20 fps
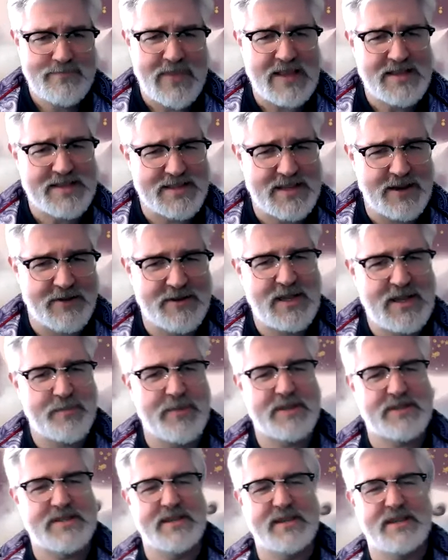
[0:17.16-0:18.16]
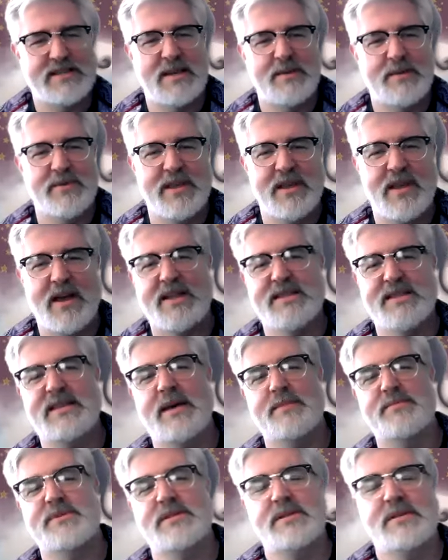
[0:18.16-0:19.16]
serendipitously some of the
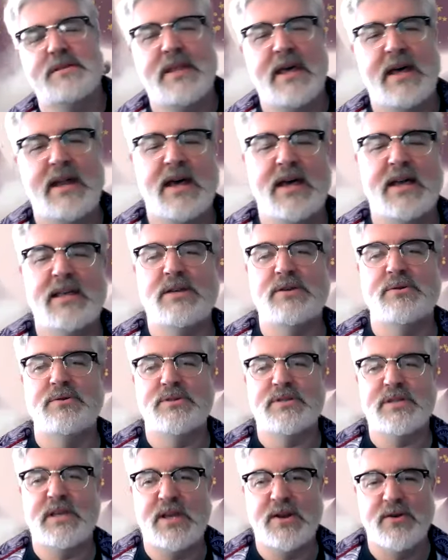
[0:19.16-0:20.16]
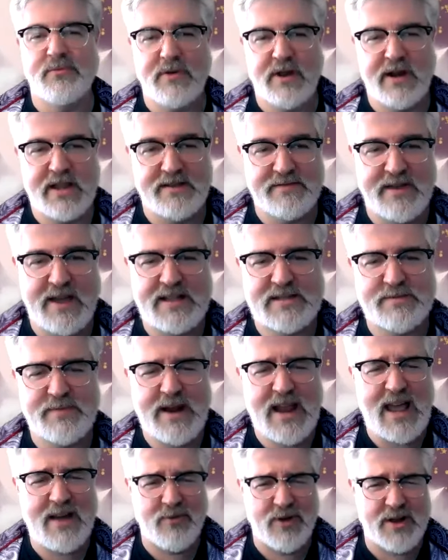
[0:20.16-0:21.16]
concepts that I use in running events, but
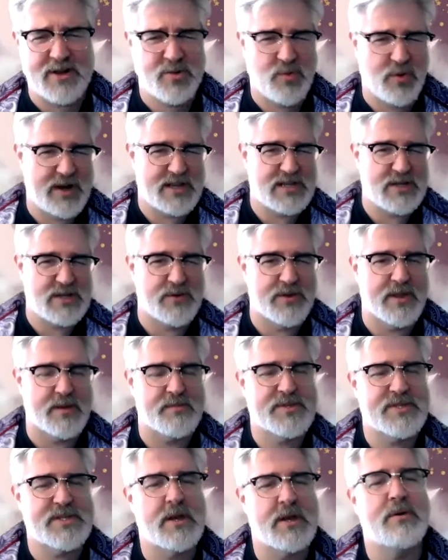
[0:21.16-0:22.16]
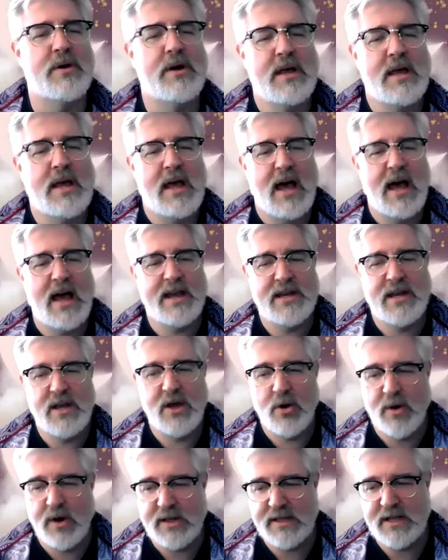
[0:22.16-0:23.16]
I have run 22 of them, so I
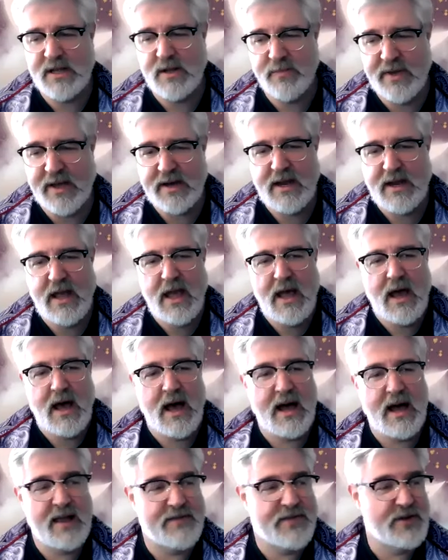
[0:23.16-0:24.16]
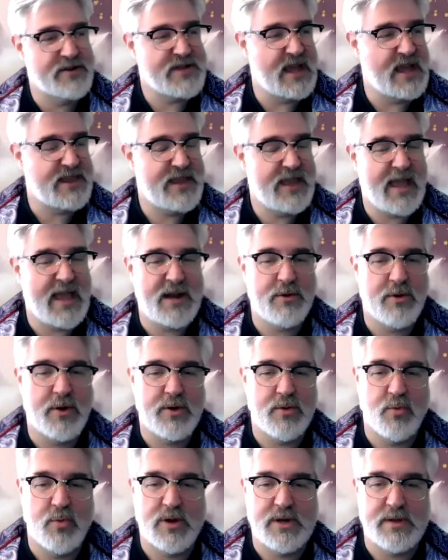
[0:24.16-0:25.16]
know a little bit. Uh, if there's anything
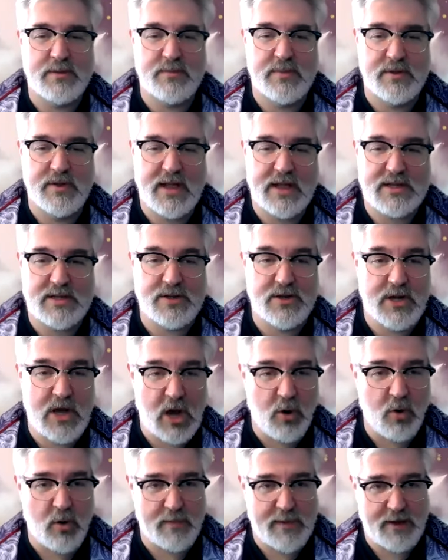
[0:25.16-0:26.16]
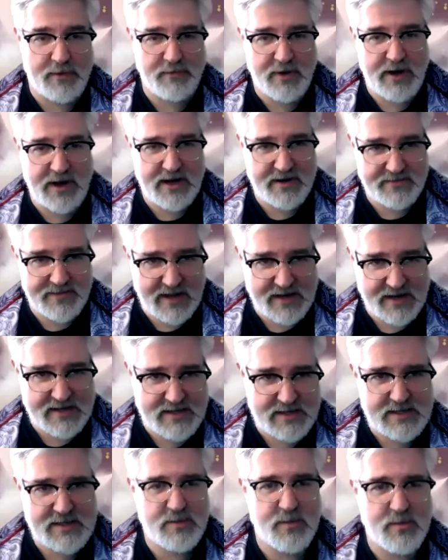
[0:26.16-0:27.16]
anyone would like to know about running
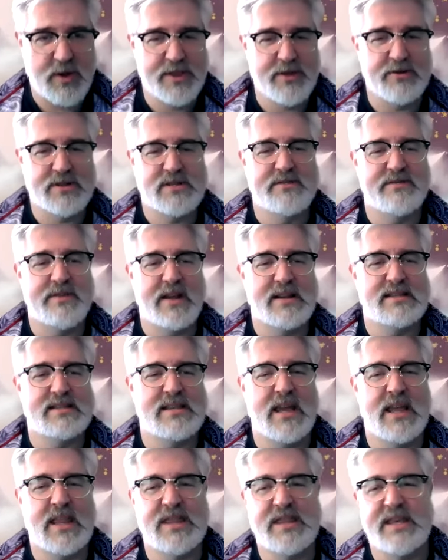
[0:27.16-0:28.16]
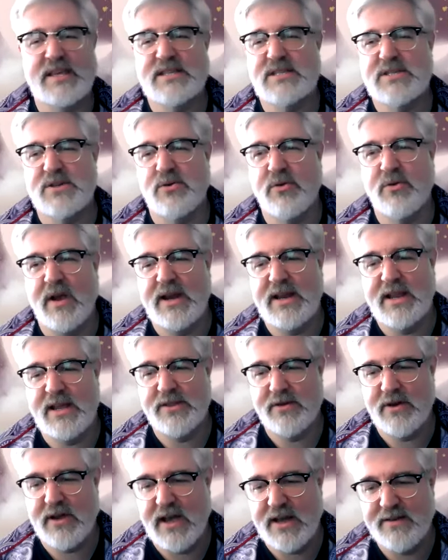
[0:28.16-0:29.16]
events, whether it's events like this or any
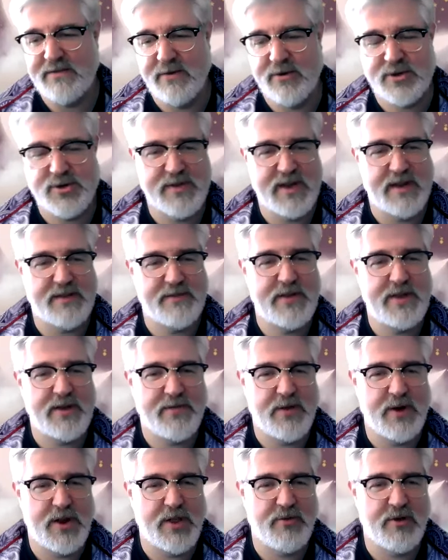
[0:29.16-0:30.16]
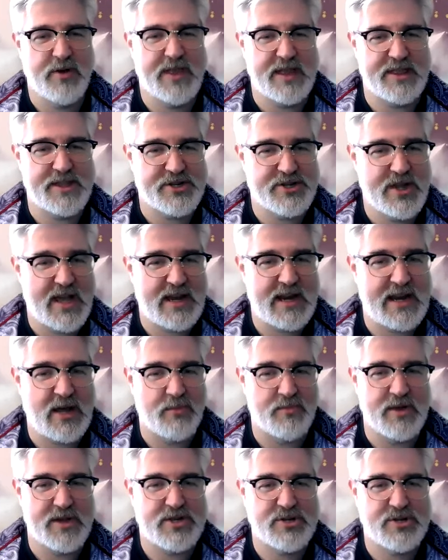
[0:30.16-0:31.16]
other kind of virtual event, feel free to throw that in the chat, and I'll
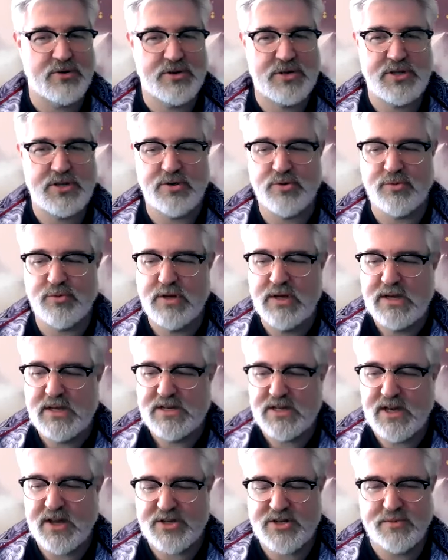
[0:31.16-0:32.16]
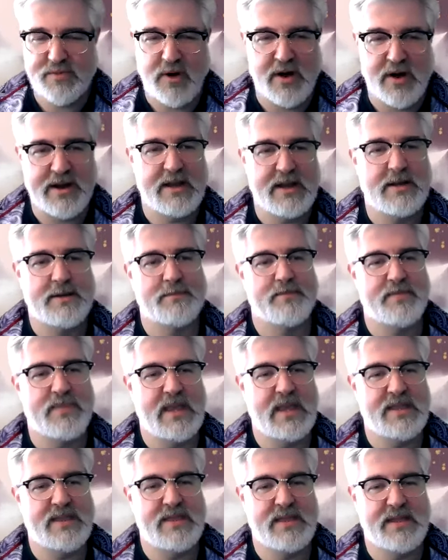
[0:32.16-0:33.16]
make sure to touch upon it
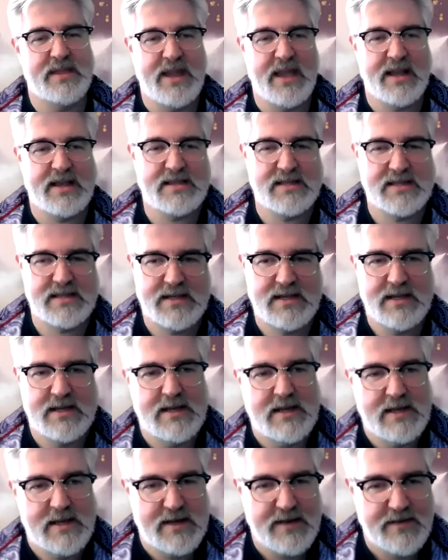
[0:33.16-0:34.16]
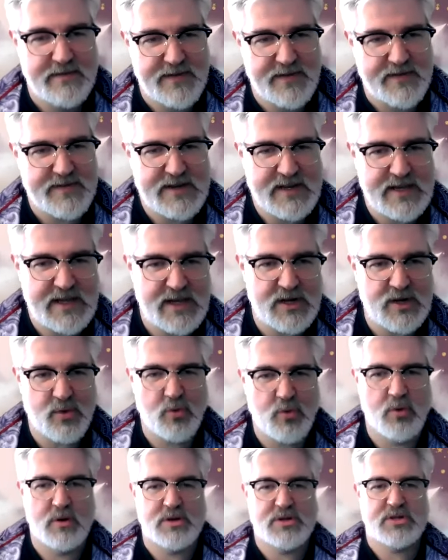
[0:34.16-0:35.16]
in the next 15
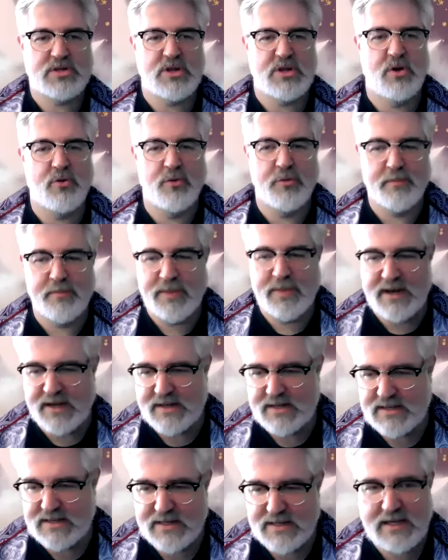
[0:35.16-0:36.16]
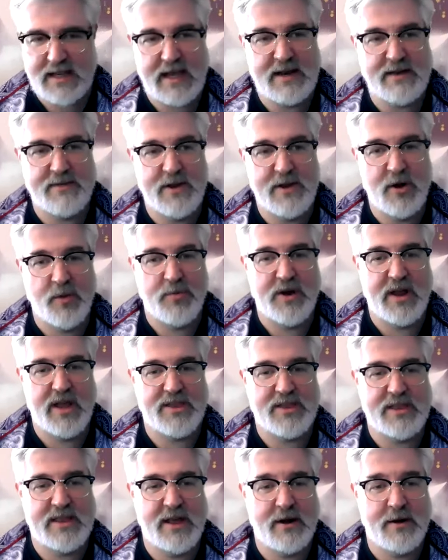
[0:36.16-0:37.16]
or so minutes. And if you don't put
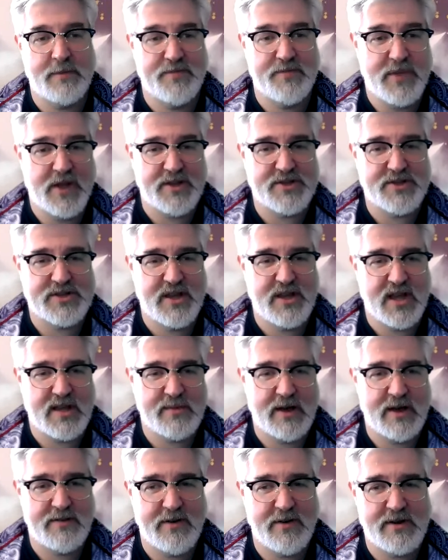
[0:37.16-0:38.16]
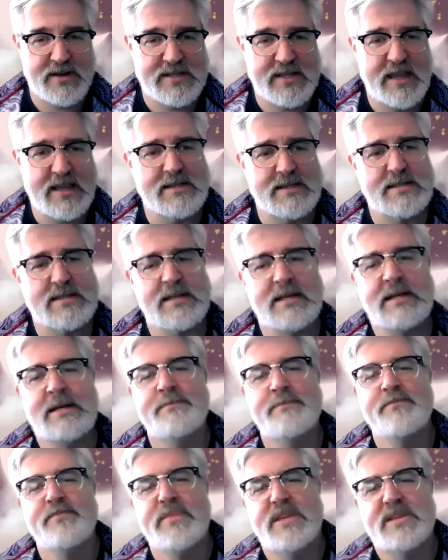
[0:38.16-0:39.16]
anything there, I'll just talk about various things.
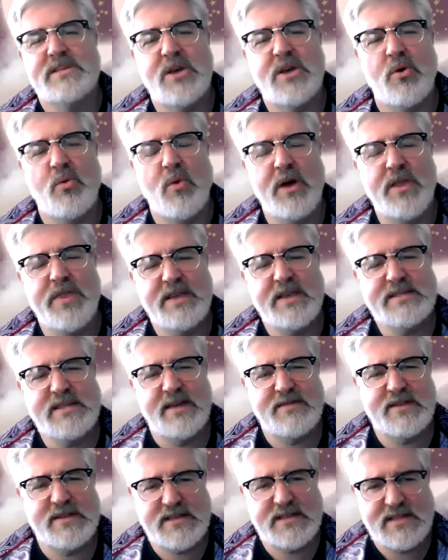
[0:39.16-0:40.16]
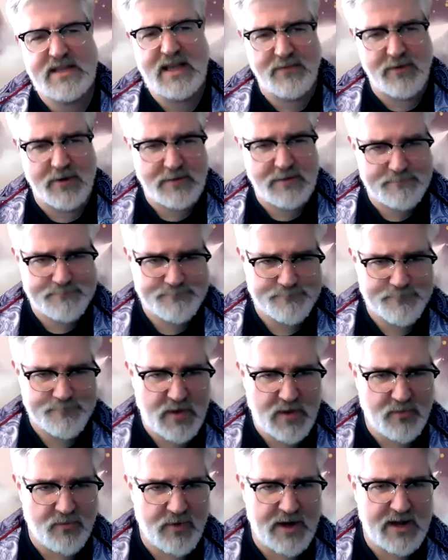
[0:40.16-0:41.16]
So, one of the things I've discovered
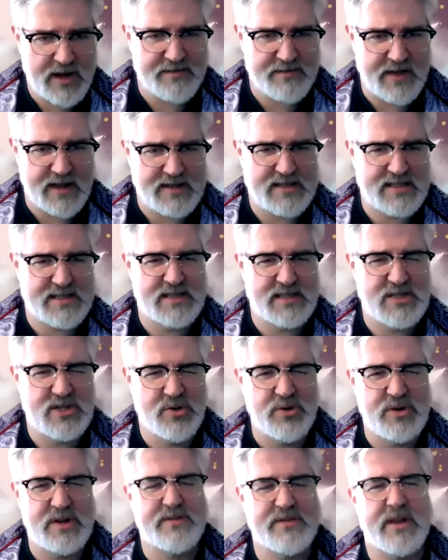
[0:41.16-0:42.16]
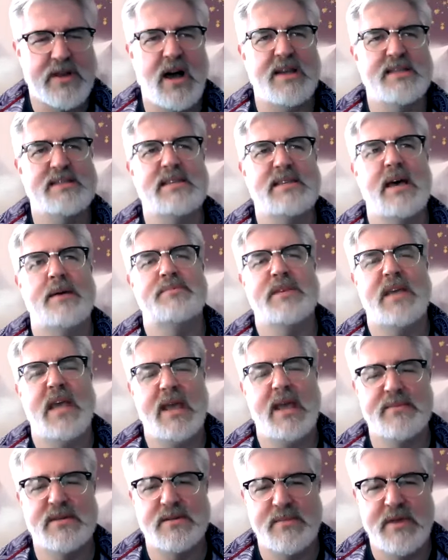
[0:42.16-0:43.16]
running events, this intuitive concept
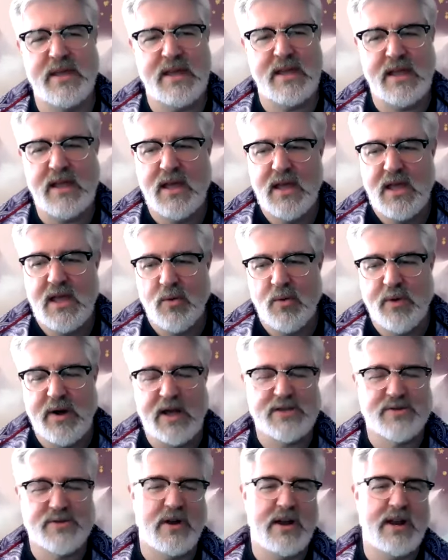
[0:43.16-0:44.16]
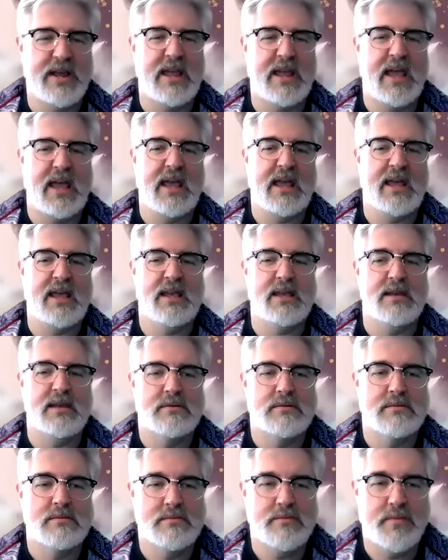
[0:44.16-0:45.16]
came to me when I was running a
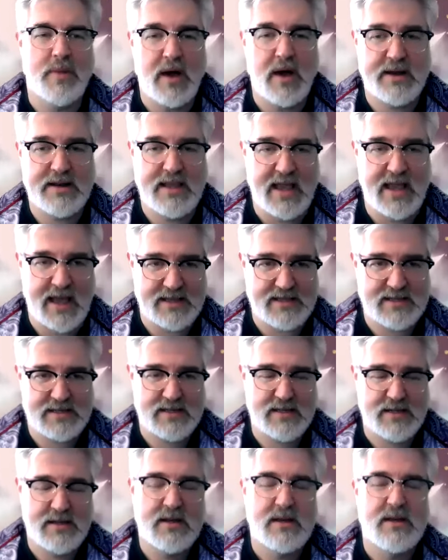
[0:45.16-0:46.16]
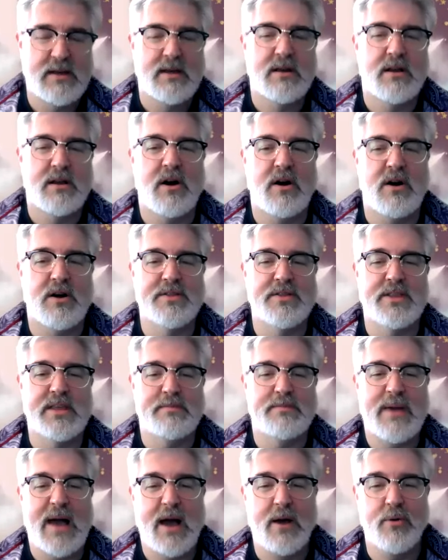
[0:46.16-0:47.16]
podcast called the
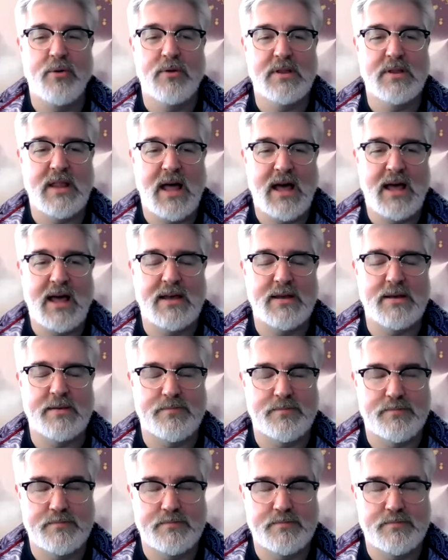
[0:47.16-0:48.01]
Power Line, uh,